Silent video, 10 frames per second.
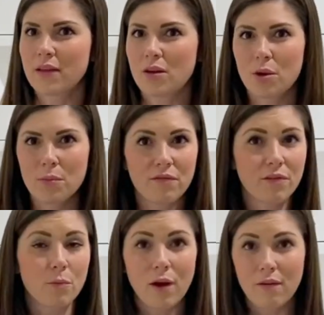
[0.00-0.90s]
I can arm it
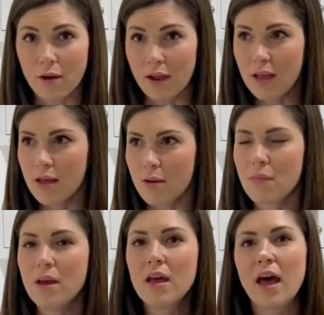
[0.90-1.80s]
from wherever I am.